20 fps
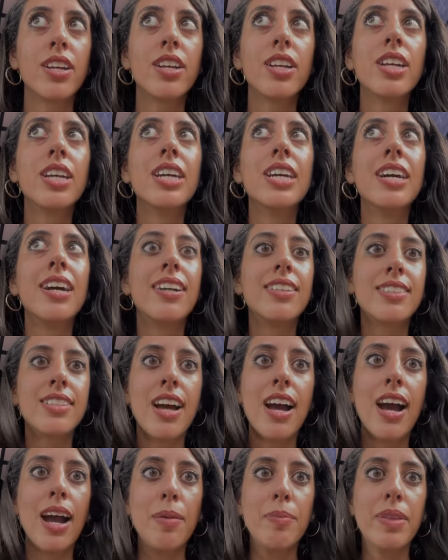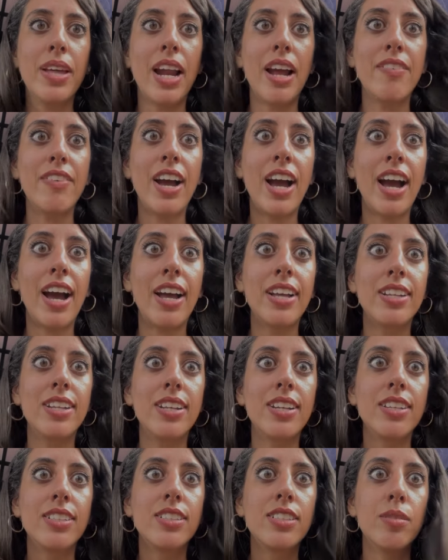time that I've had to
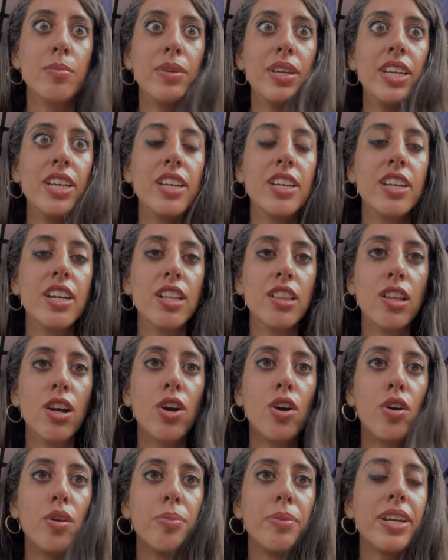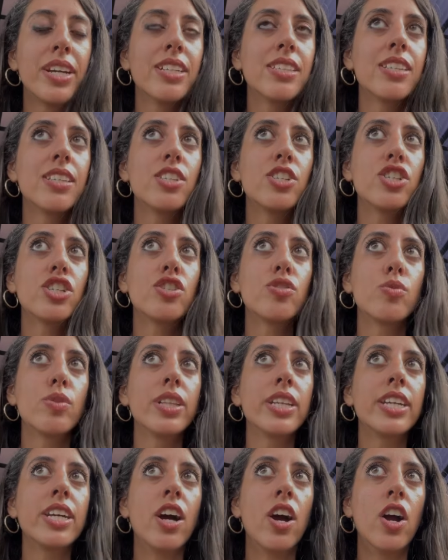be alone, because it's just really
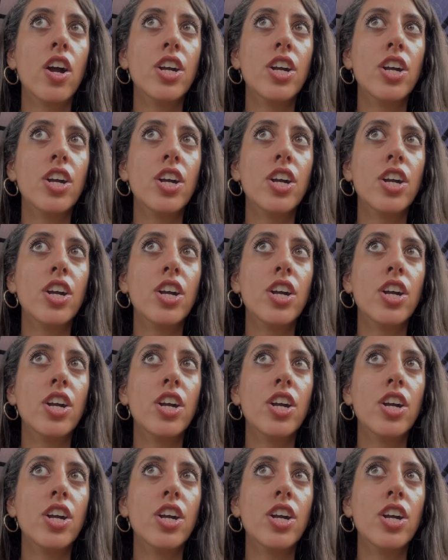hard.